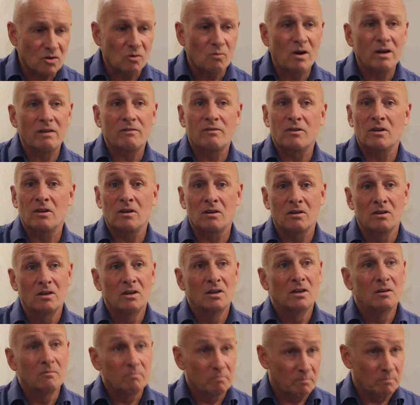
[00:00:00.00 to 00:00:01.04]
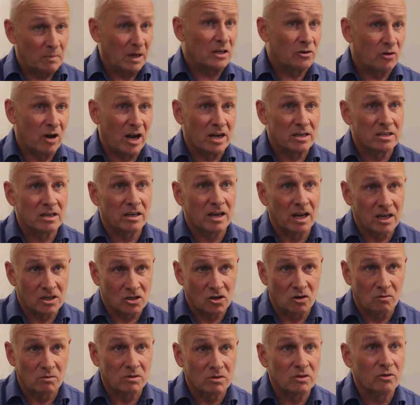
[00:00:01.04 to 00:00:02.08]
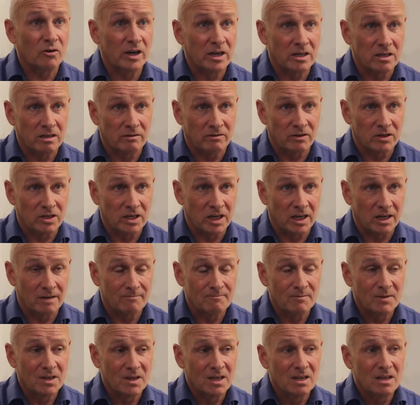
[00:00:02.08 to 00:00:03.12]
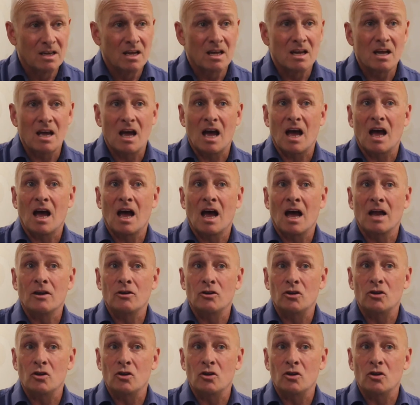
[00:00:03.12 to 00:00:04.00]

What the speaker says: one of the big trends that I saw was creativity. And